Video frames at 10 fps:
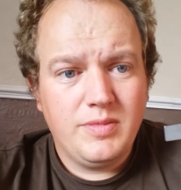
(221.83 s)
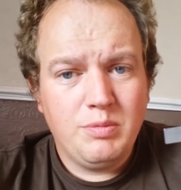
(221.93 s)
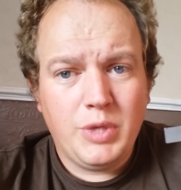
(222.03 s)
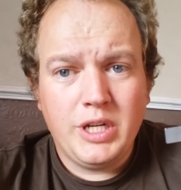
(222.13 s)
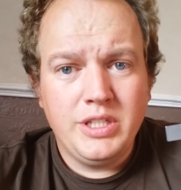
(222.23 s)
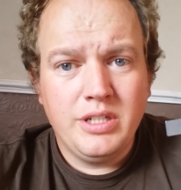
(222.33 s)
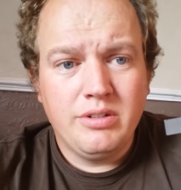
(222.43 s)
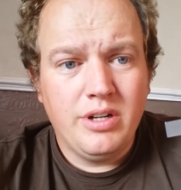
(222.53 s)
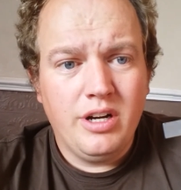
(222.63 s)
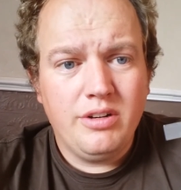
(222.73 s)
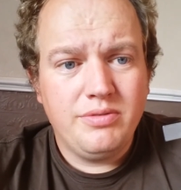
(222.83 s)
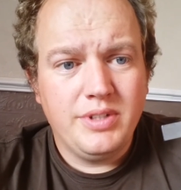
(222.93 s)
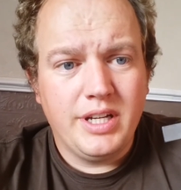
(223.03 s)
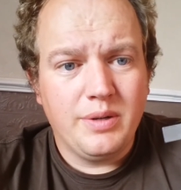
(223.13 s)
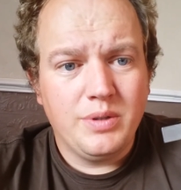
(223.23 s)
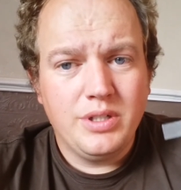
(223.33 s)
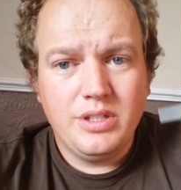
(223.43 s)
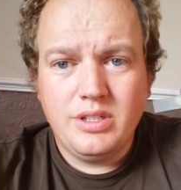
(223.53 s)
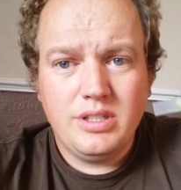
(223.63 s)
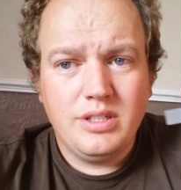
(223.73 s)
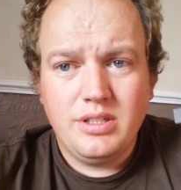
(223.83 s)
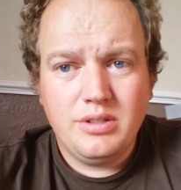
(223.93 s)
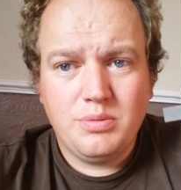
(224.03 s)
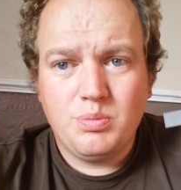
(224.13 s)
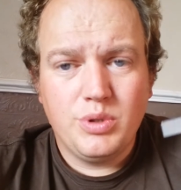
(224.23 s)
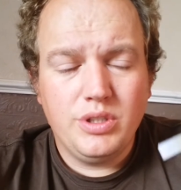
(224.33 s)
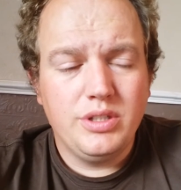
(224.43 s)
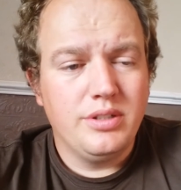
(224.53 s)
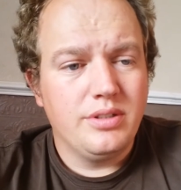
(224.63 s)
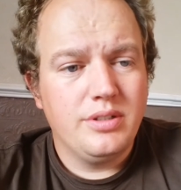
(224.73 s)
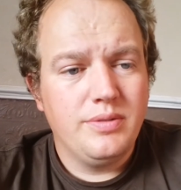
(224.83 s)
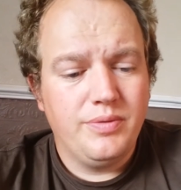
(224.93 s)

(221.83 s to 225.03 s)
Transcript: about a year and a half now, and it's brilliant.